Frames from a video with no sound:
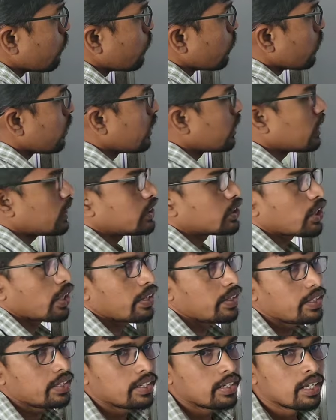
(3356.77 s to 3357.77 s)
the only the
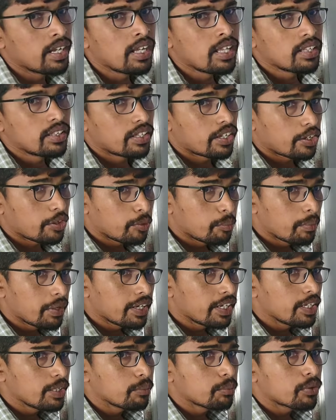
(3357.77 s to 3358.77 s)
joining. The
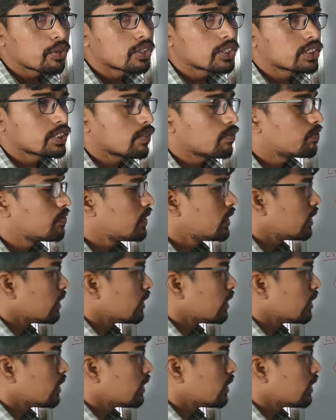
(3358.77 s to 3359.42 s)
remaining parts of